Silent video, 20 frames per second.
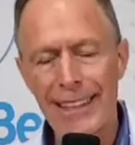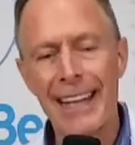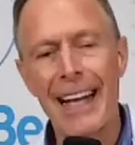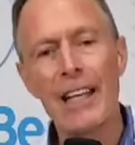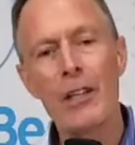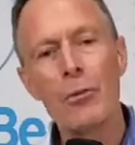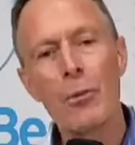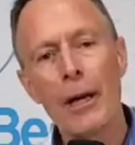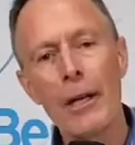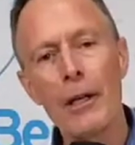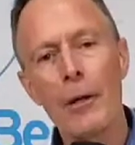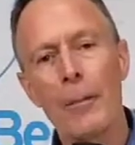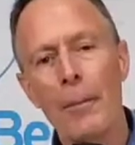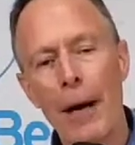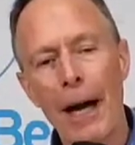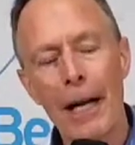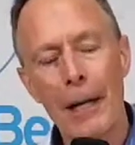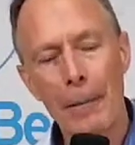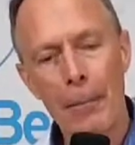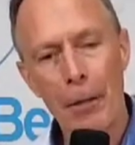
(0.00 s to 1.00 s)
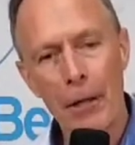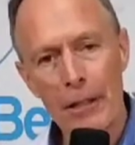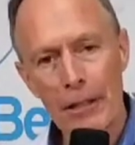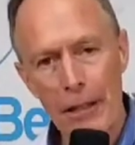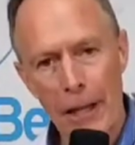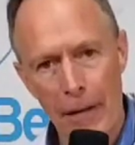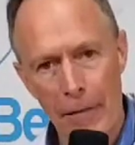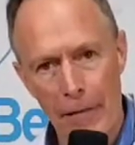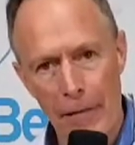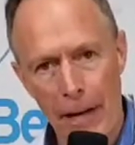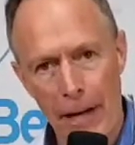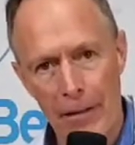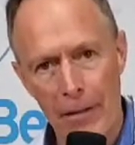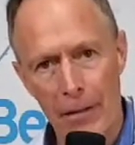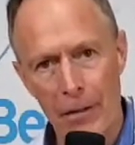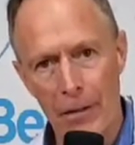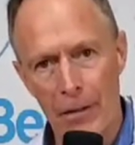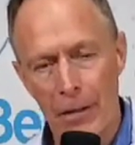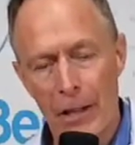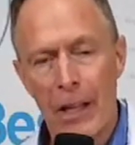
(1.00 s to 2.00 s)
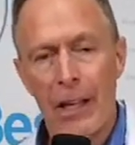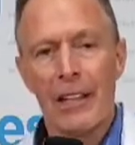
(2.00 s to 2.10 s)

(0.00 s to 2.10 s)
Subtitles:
That's why your body puts that fat there.